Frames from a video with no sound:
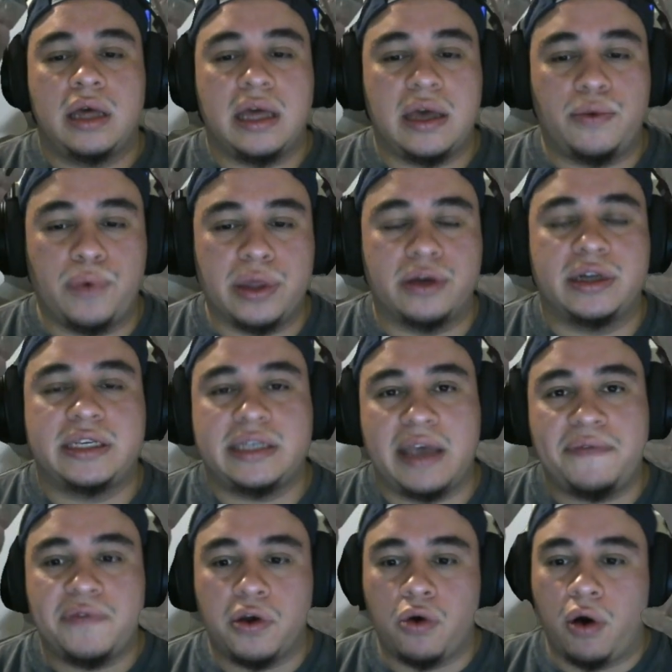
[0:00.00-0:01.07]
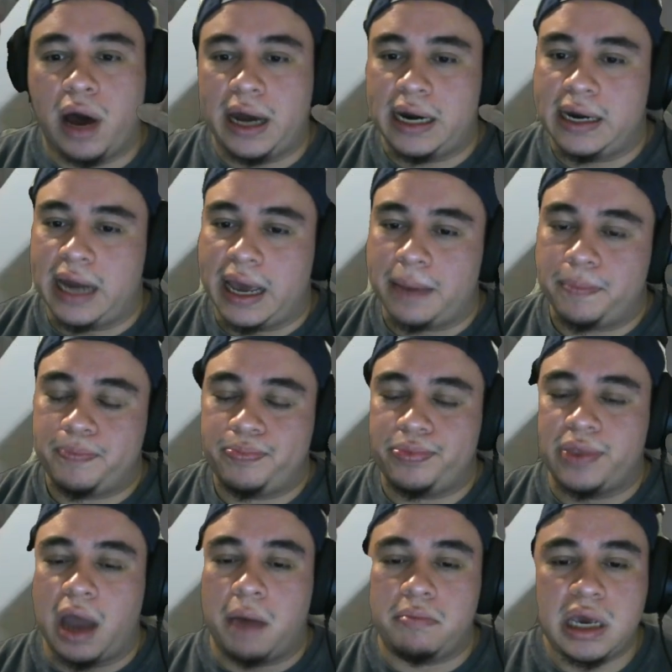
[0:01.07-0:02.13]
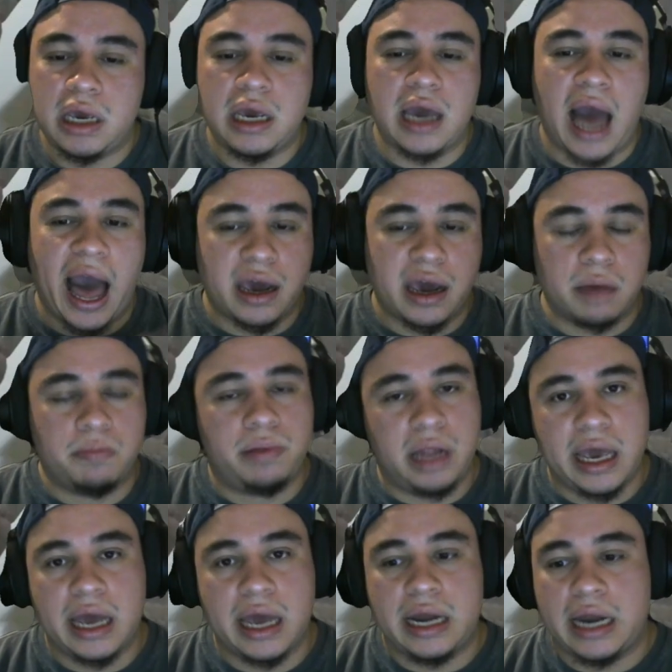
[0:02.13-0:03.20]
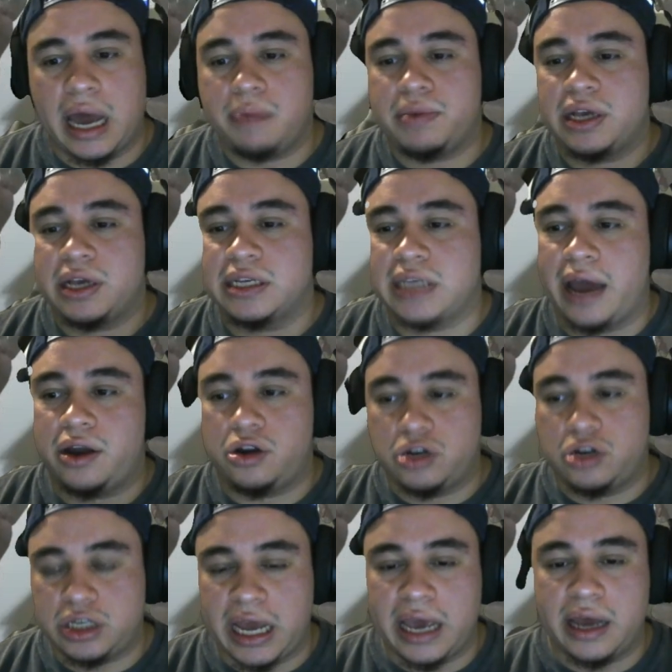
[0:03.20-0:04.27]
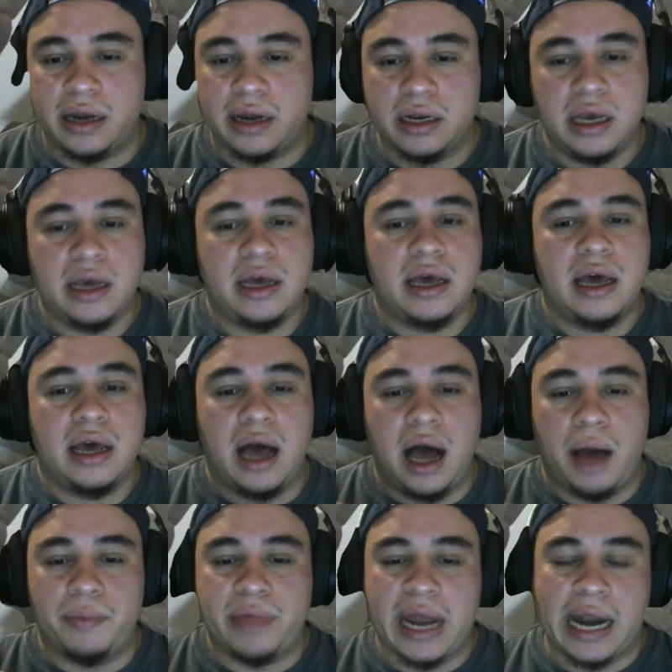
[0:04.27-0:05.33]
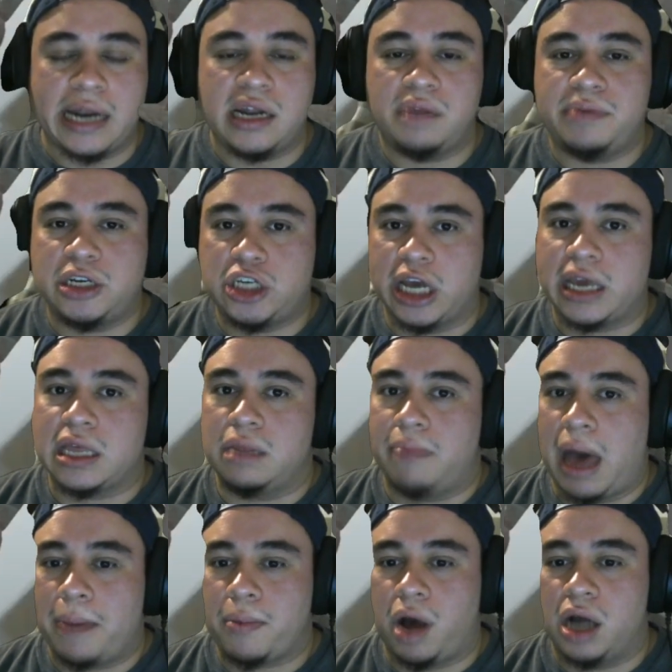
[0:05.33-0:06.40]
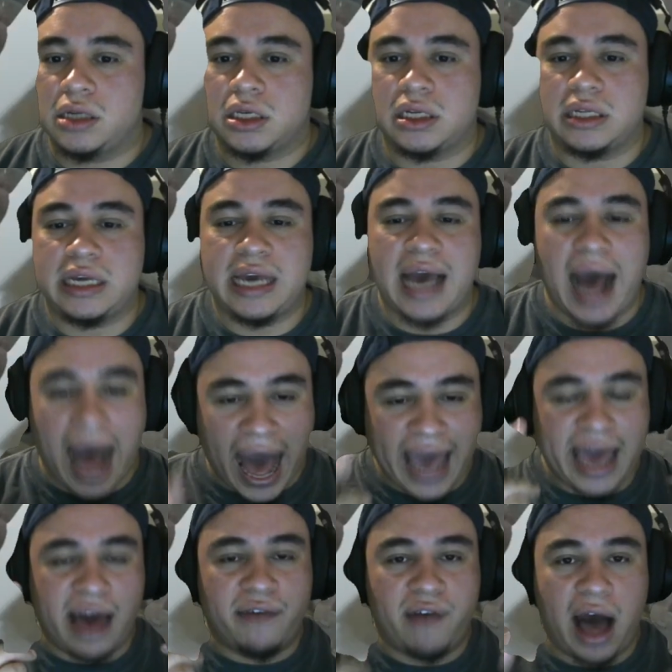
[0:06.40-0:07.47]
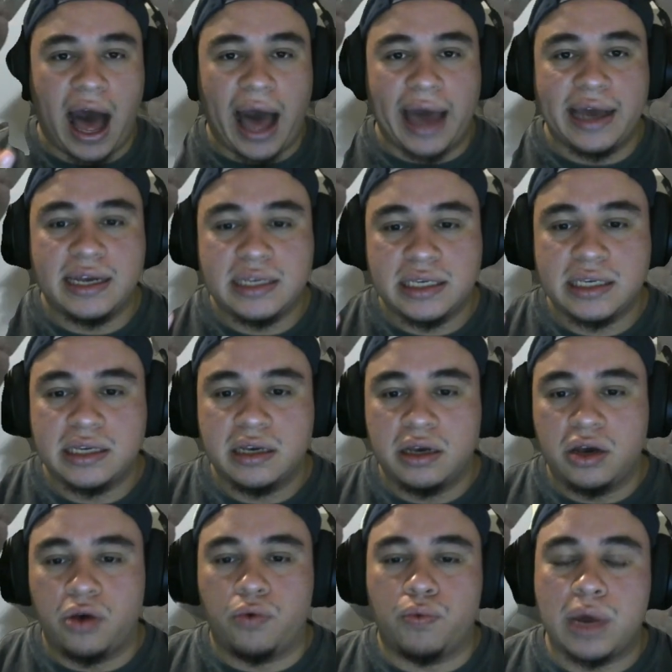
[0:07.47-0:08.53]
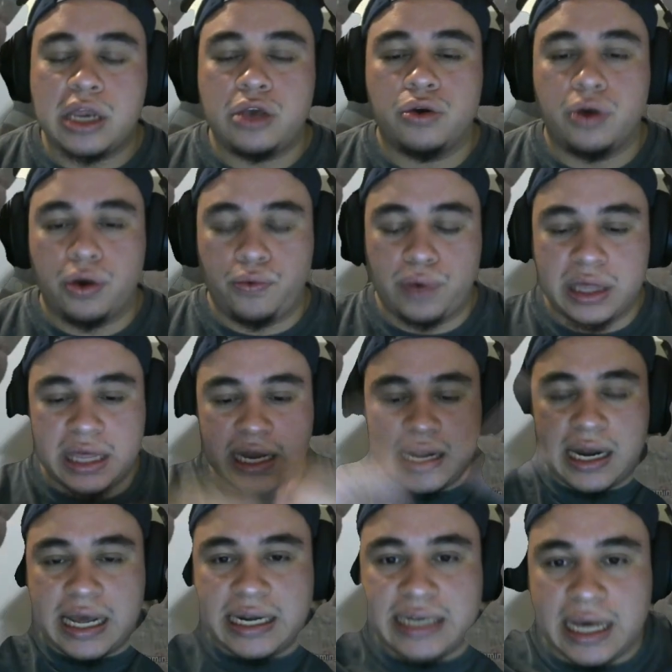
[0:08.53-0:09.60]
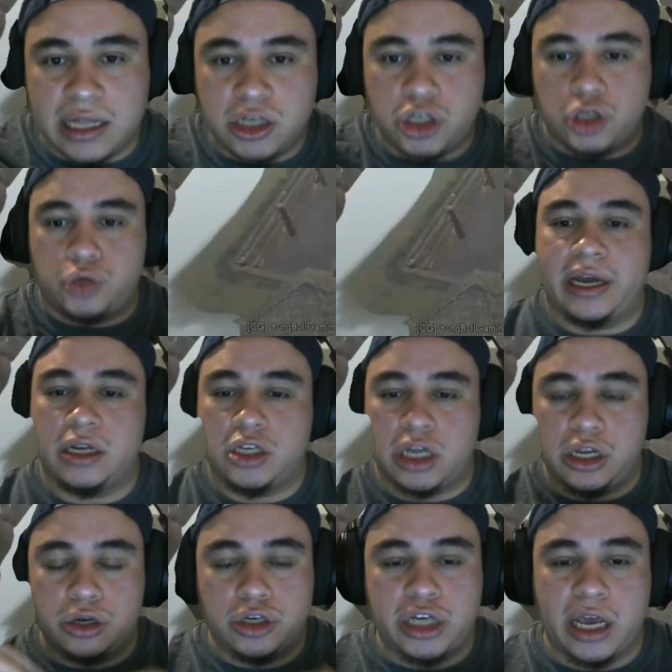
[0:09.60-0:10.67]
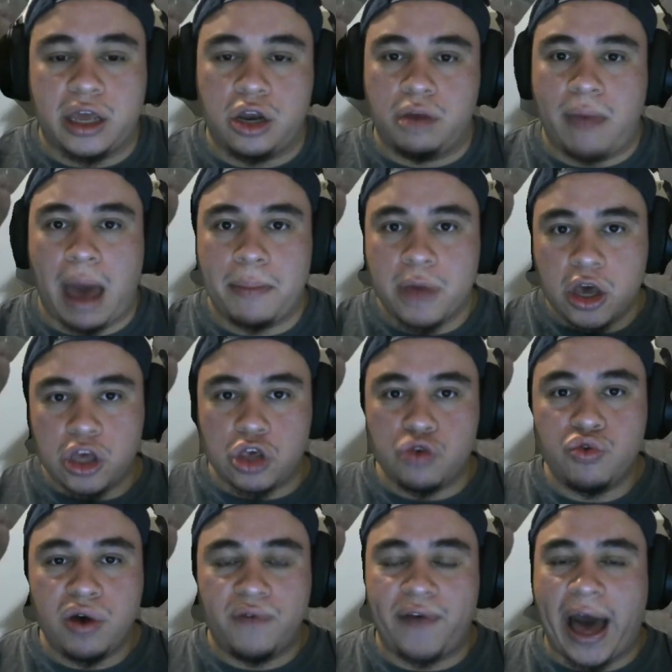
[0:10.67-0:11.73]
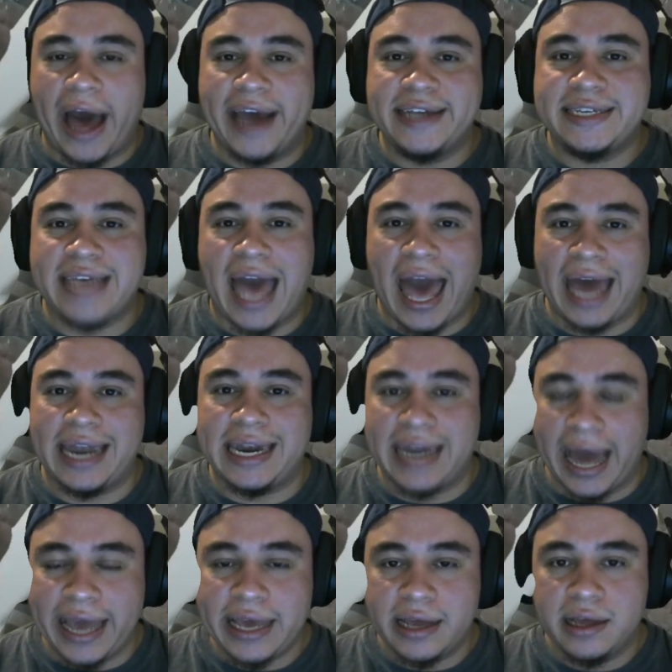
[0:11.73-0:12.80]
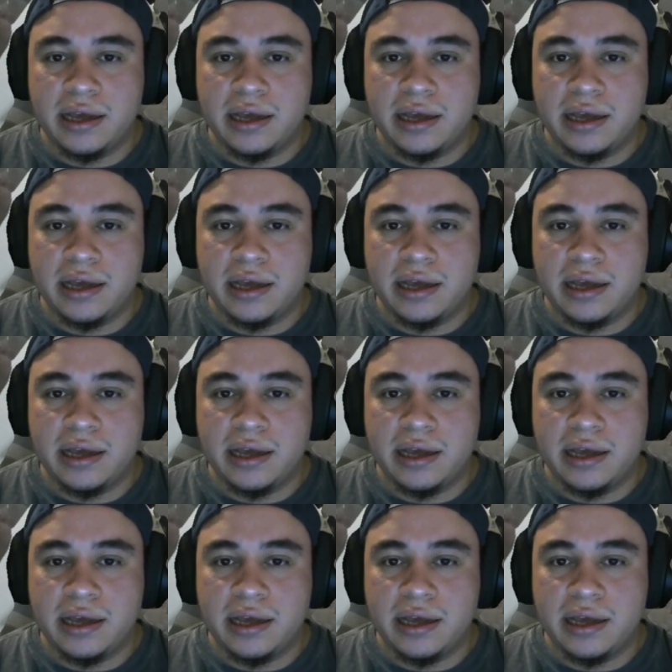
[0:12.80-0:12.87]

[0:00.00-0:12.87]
whether it's safe to go out at night. Now, me, I can play at night because I understand that I need to be checking the map constantly. I have eyes. When you're within an intelligence range and you're checking your map, you have eyes at night,